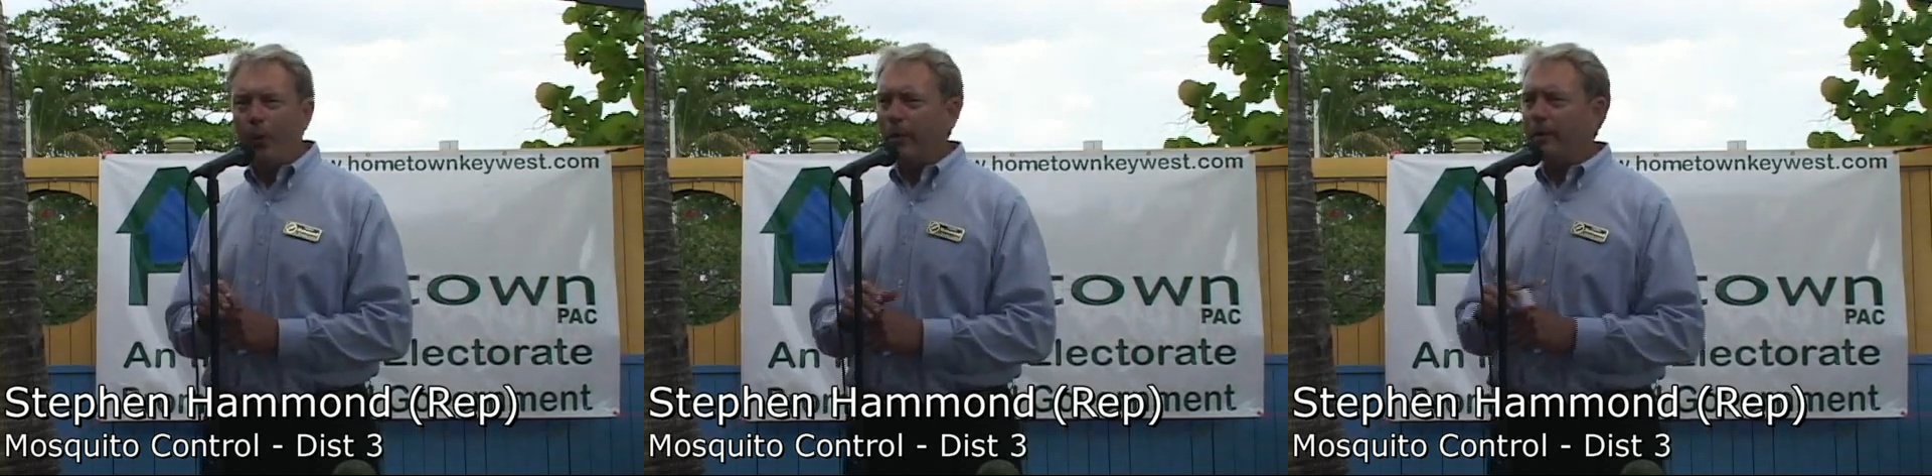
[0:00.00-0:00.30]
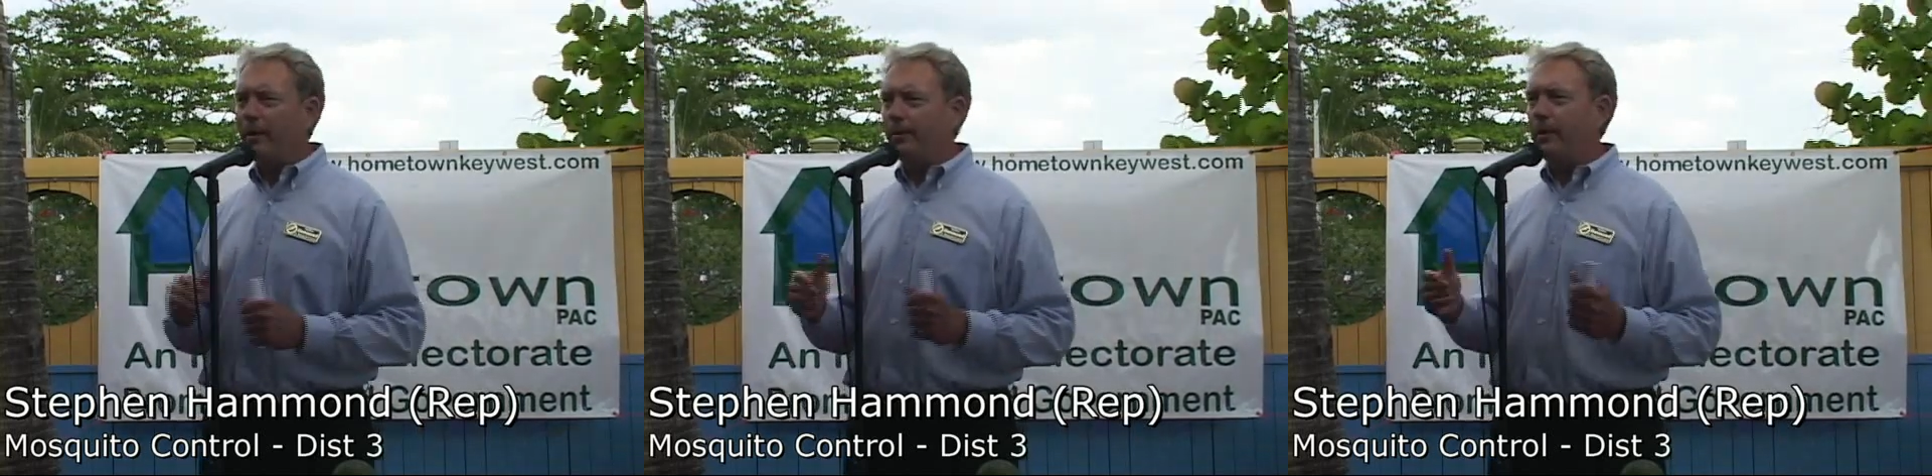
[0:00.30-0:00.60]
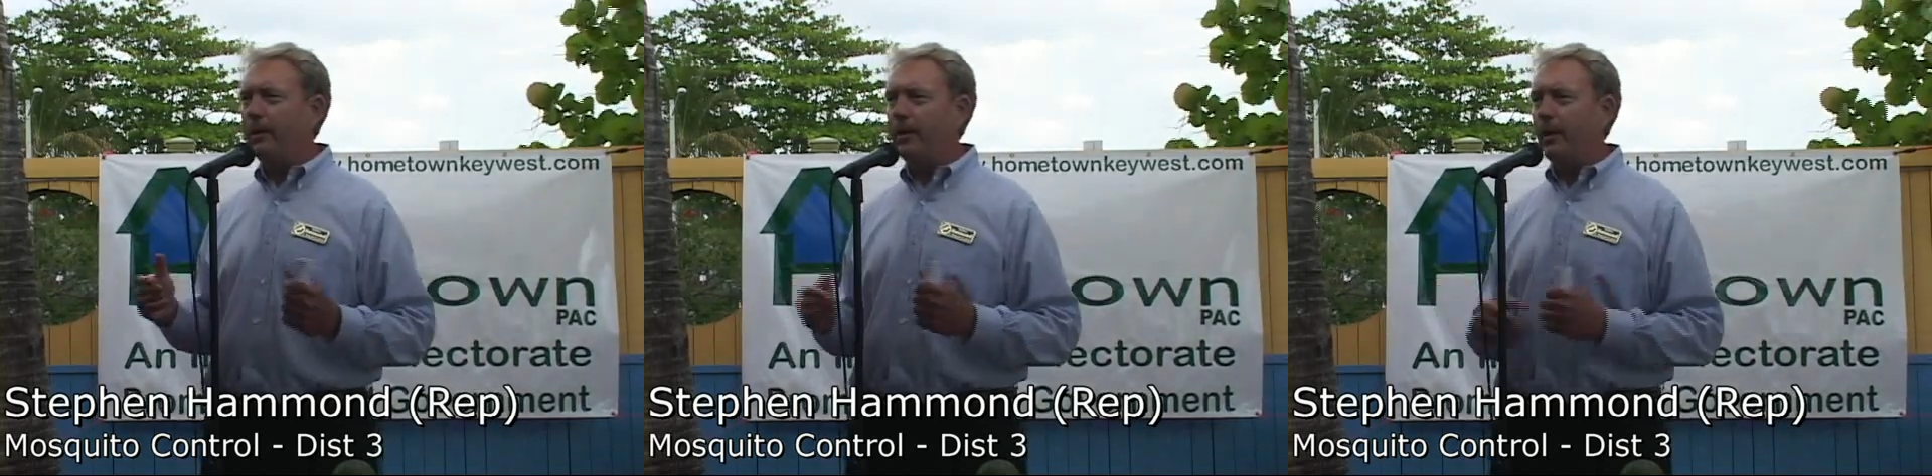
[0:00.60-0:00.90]
would give
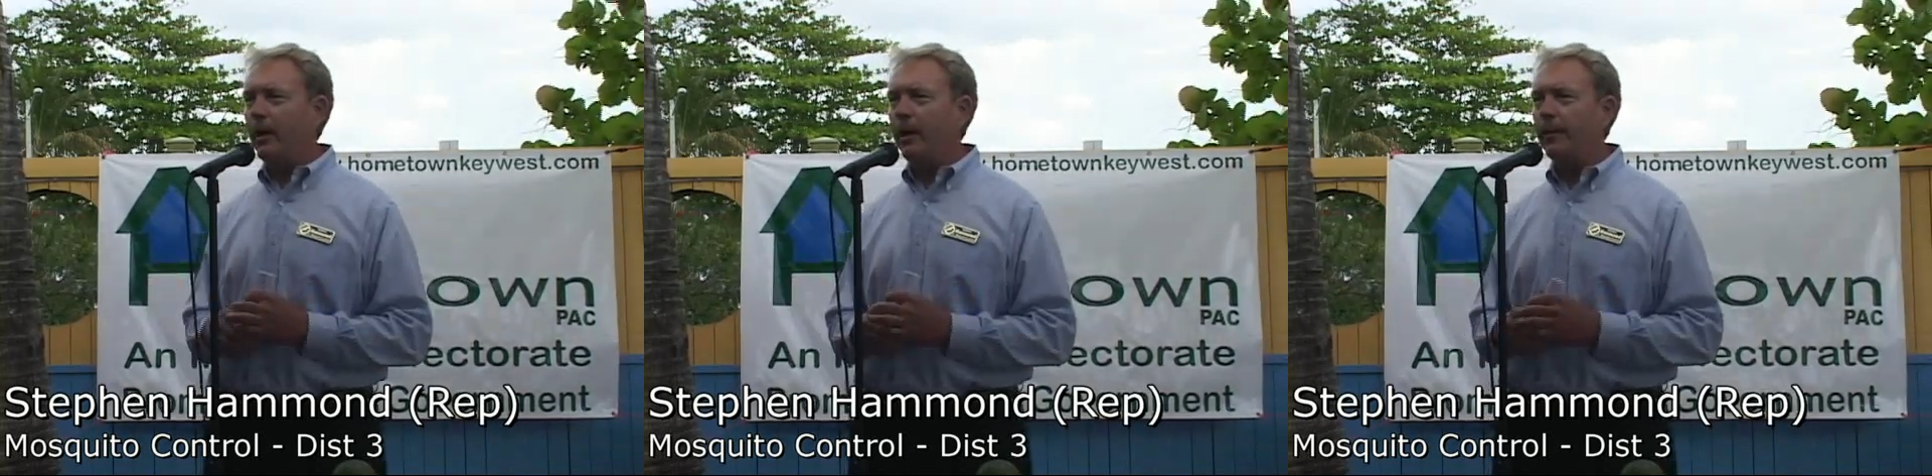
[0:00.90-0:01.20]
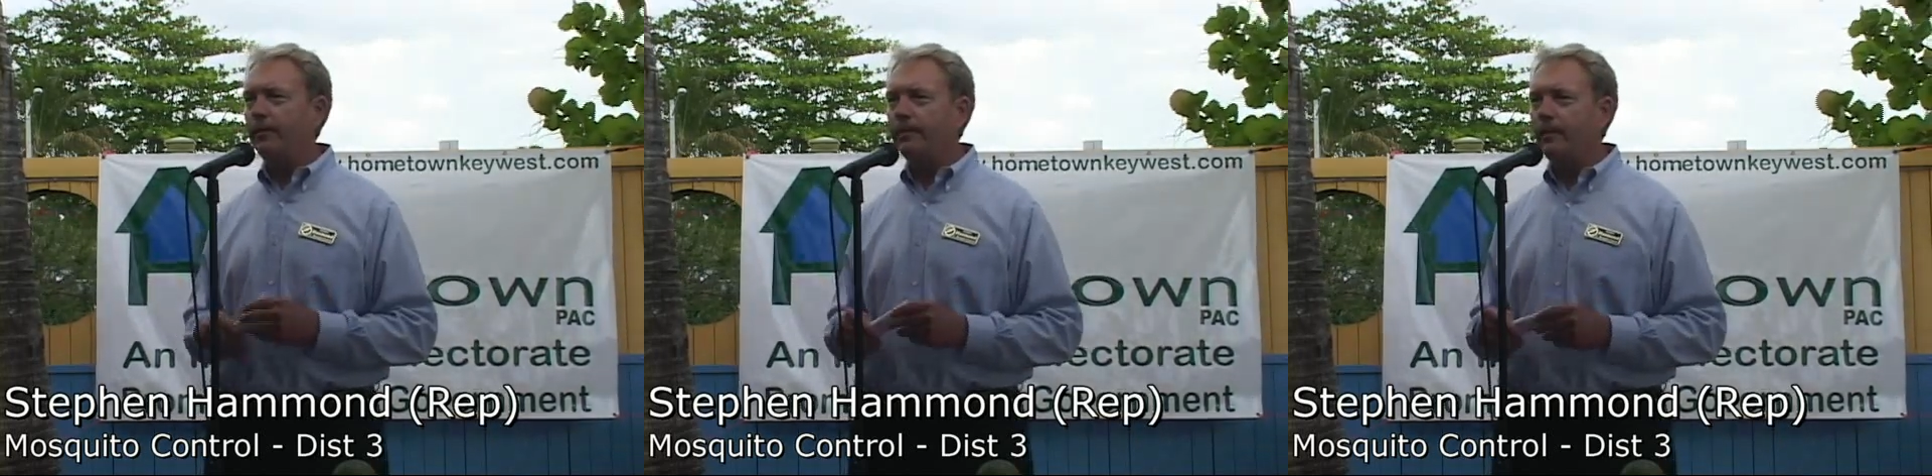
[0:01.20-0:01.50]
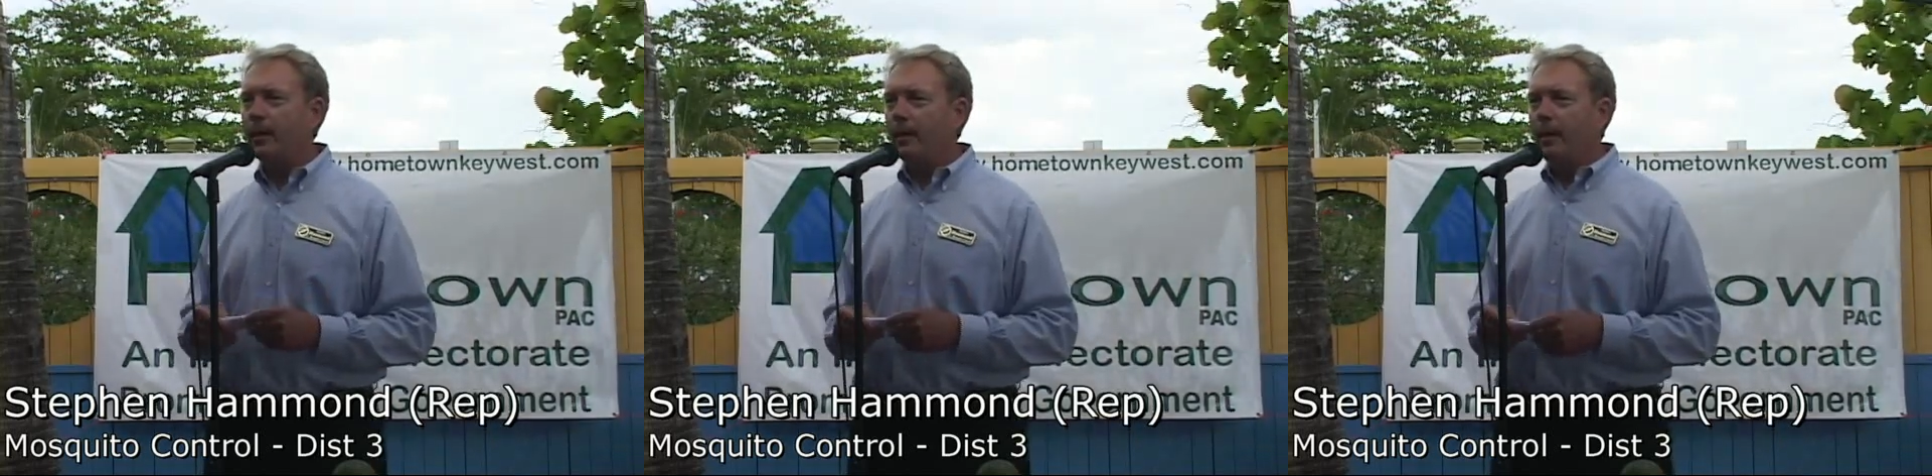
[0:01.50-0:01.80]
me
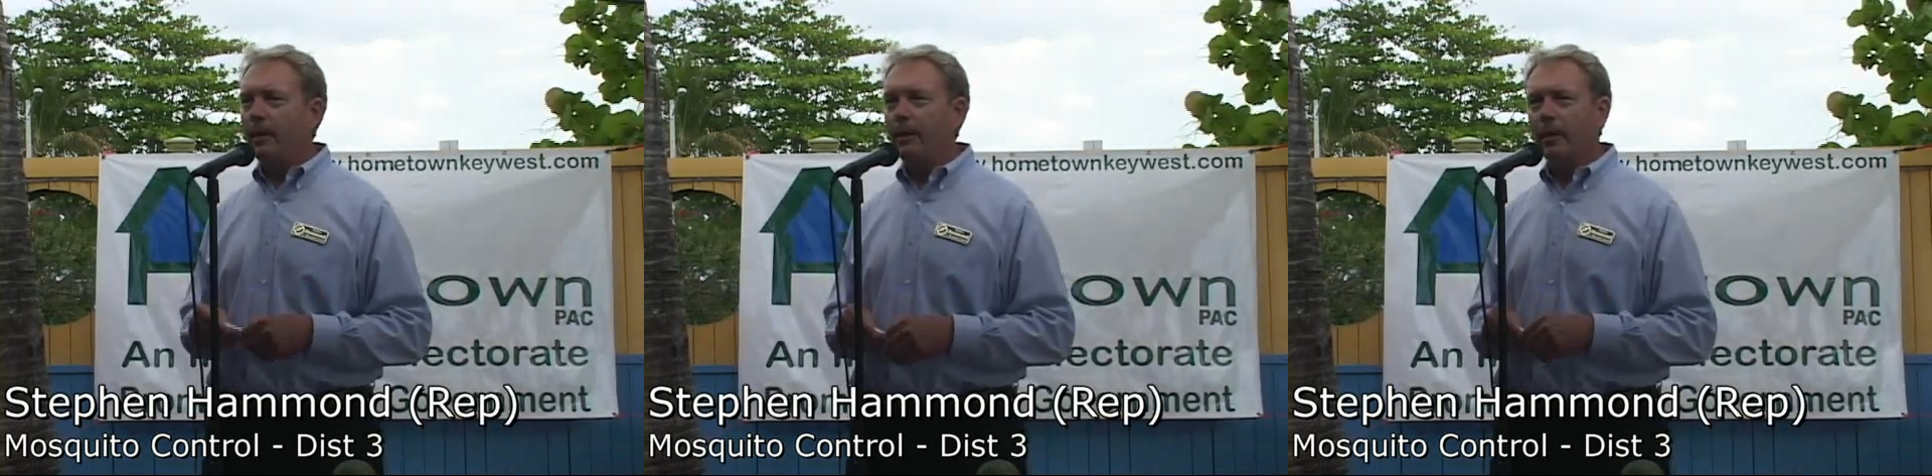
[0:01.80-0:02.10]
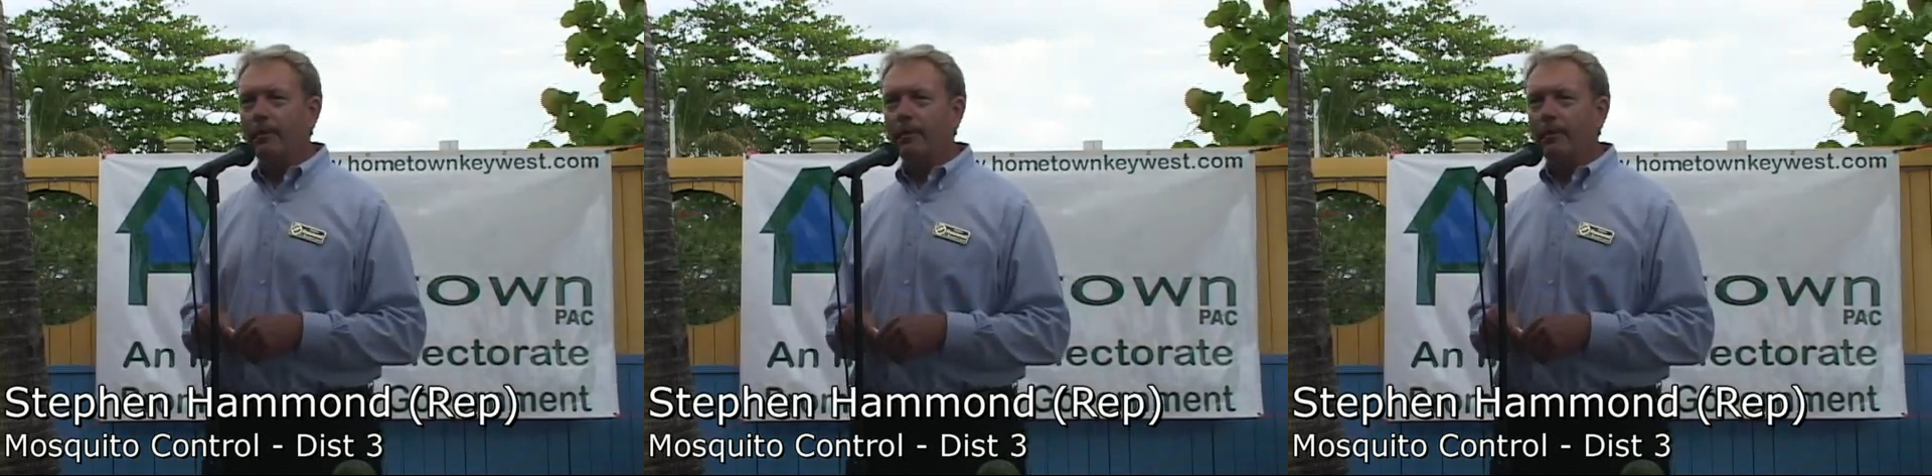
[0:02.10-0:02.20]
the